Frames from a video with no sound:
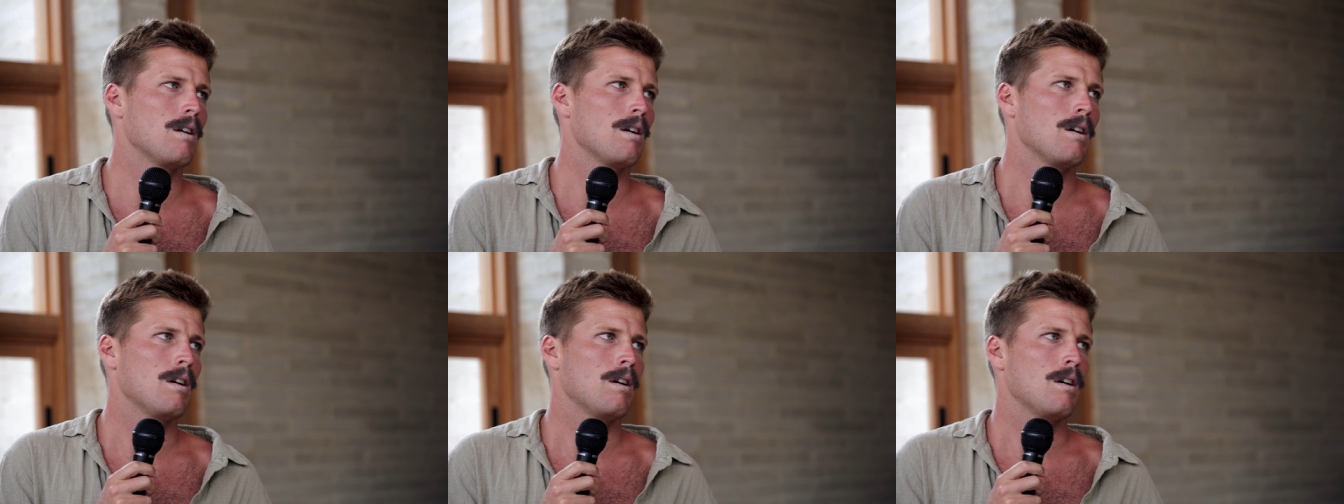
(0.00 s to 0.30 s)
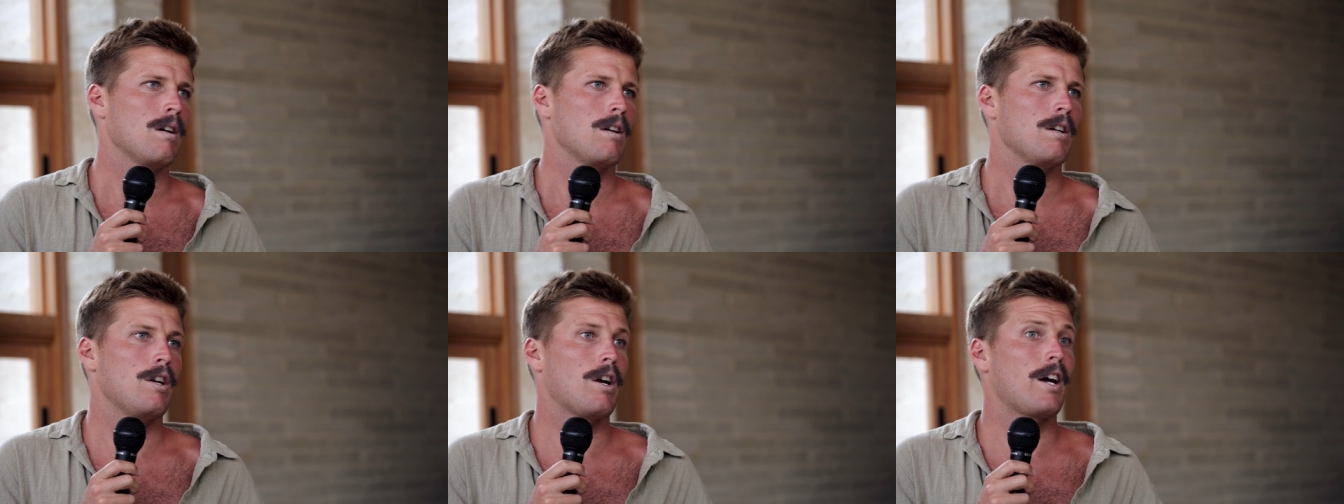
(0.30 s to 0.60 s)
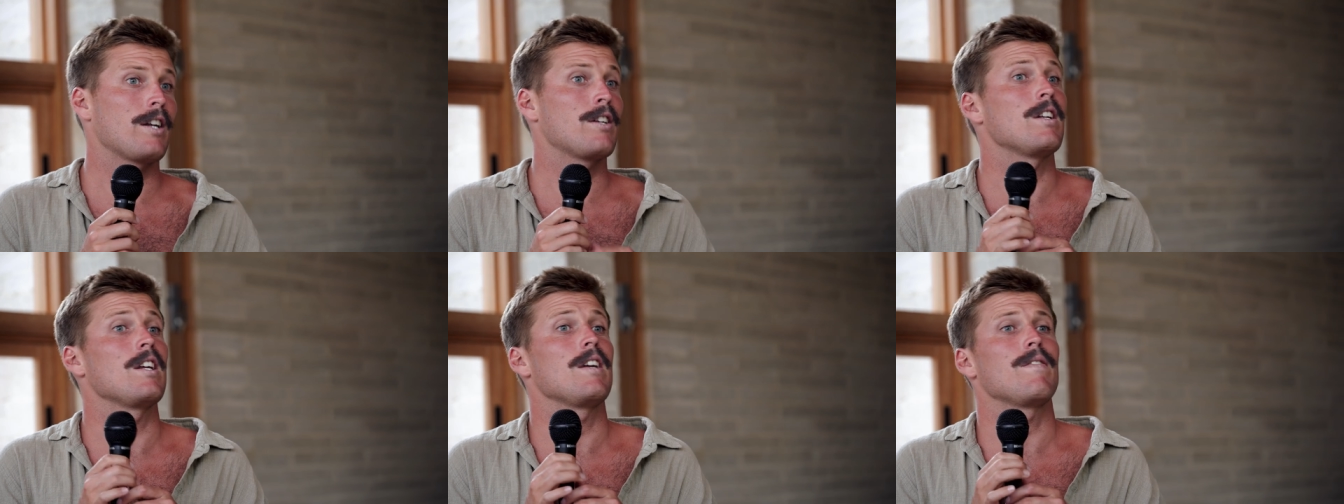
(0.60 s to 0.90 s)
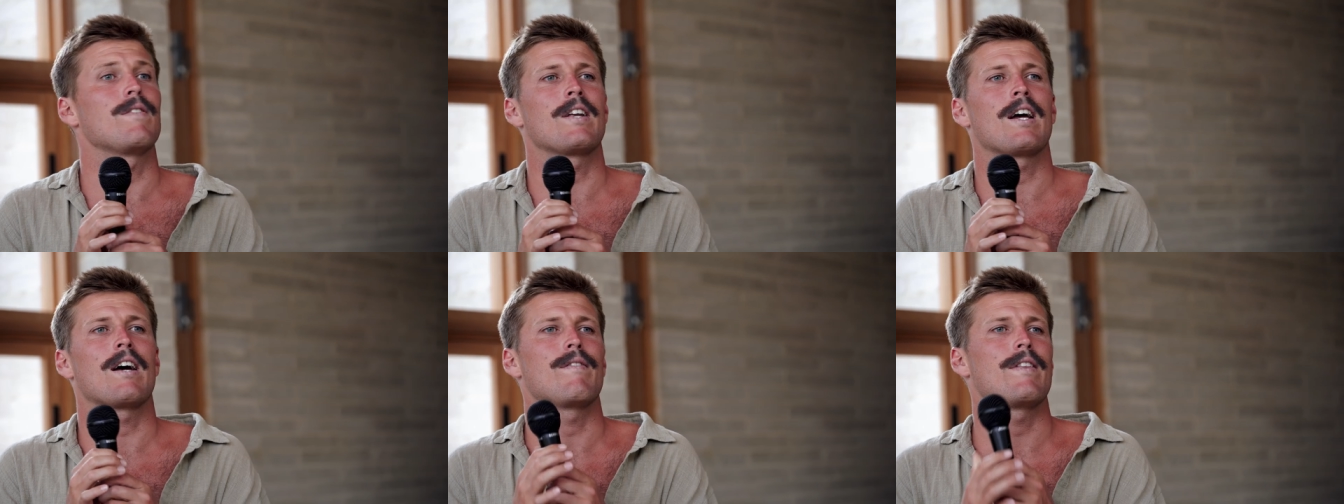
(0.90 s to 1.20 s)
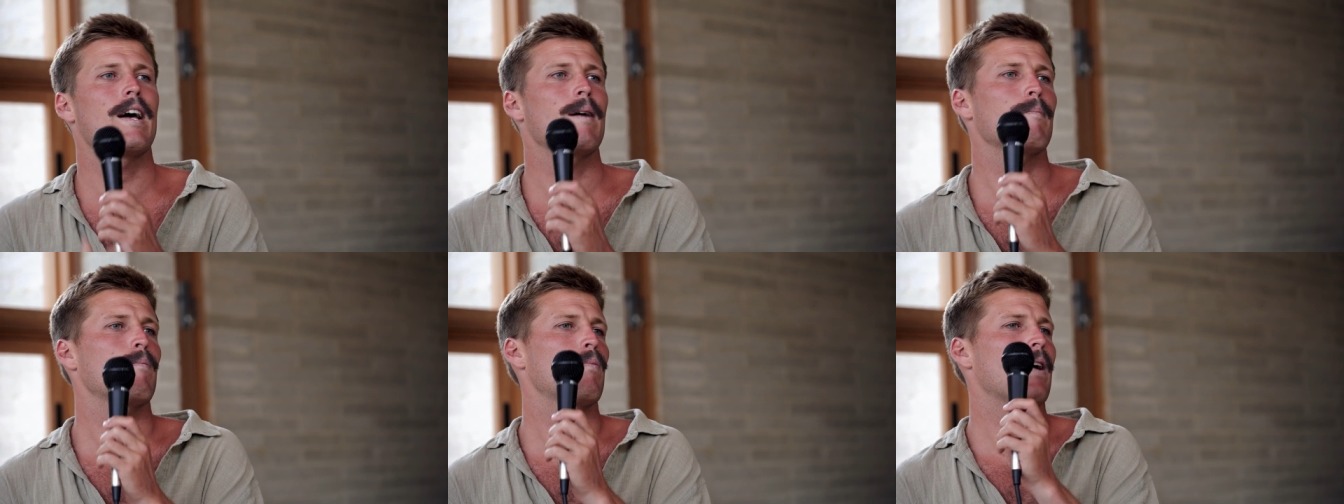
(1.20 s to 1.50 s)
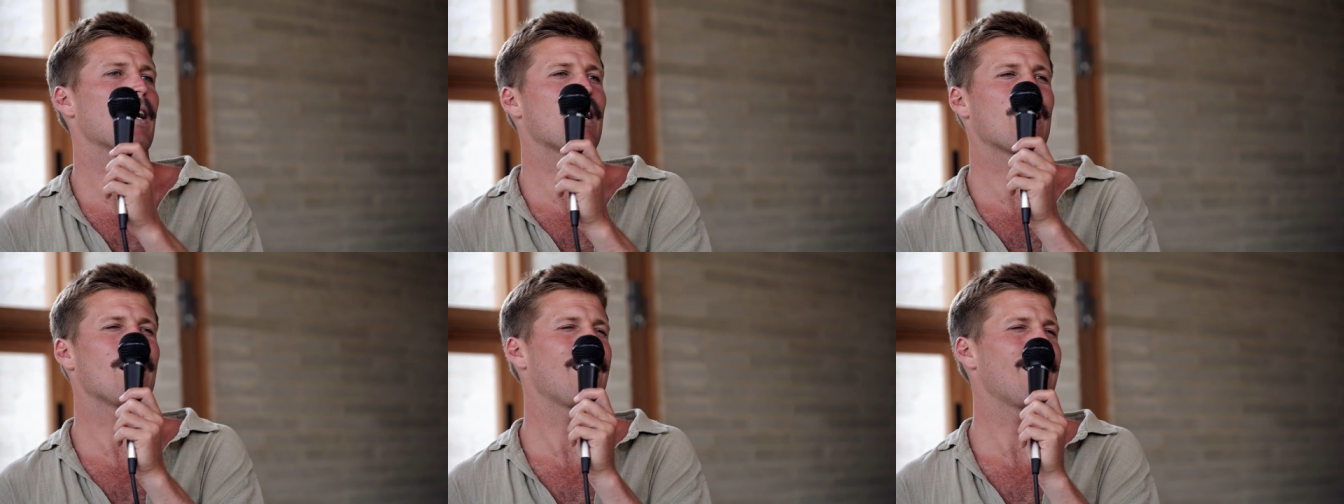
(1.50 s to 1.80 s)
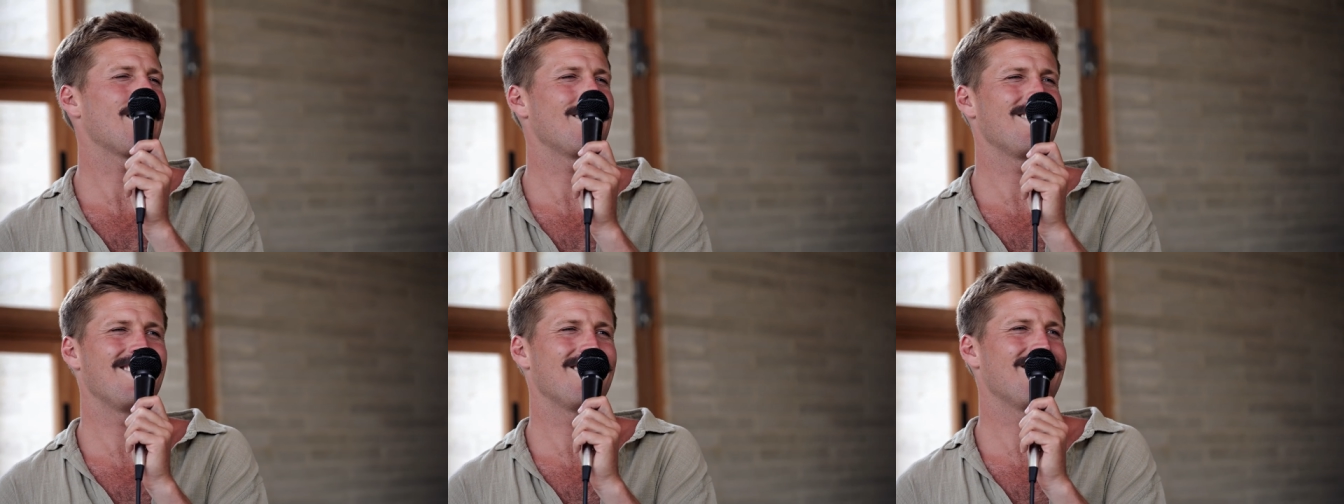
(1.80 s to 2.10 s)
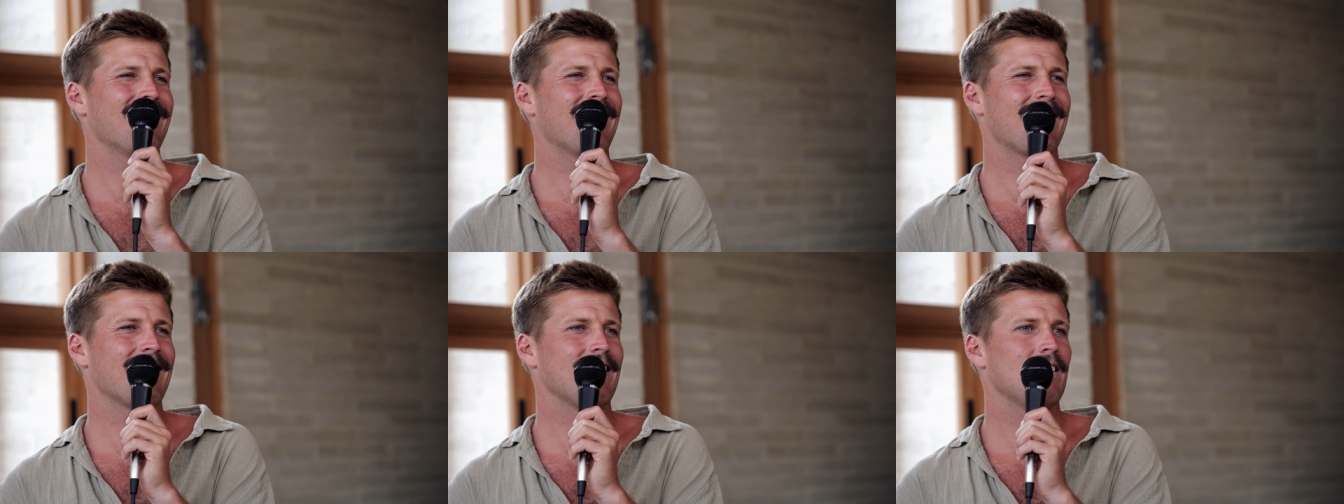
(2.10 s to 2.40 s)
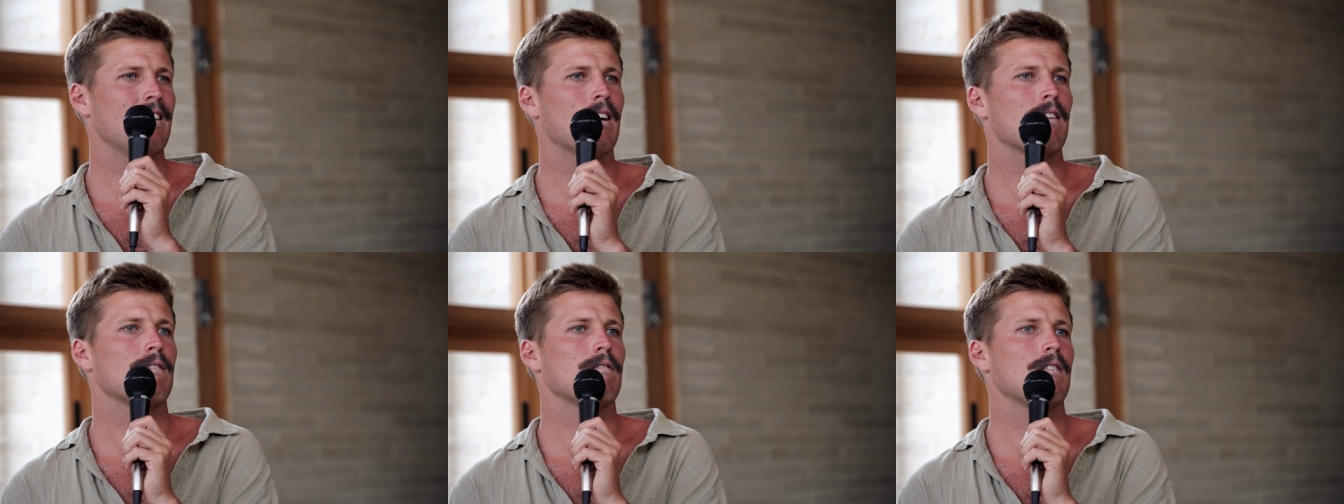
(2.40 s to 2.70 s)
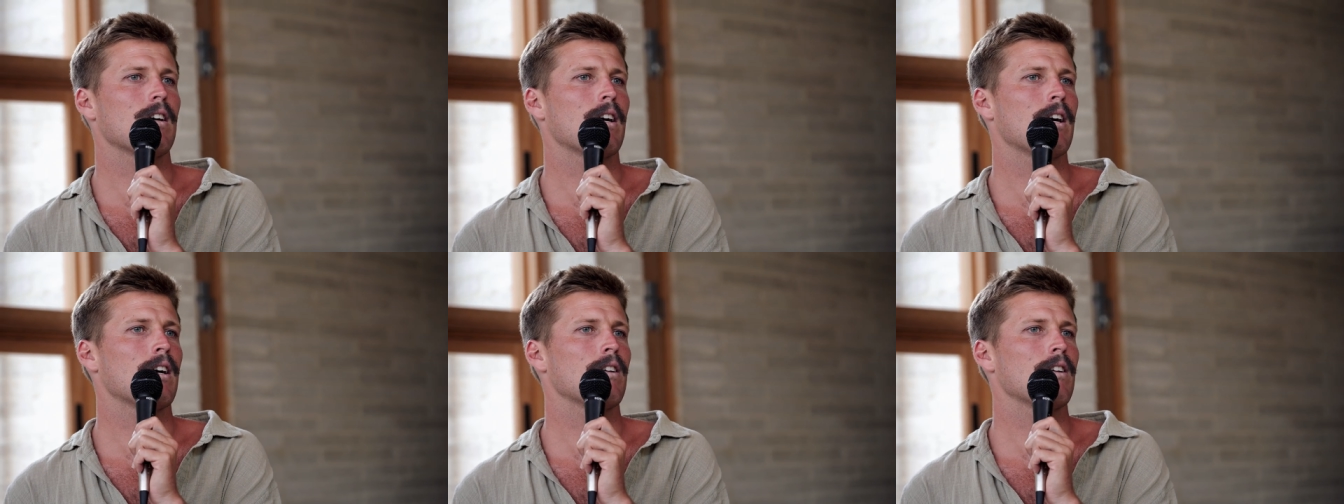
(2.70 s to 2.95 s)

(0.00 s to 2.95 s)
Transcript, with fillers: Yeah. You know, I didn't even have that like I hadn't I had nothing.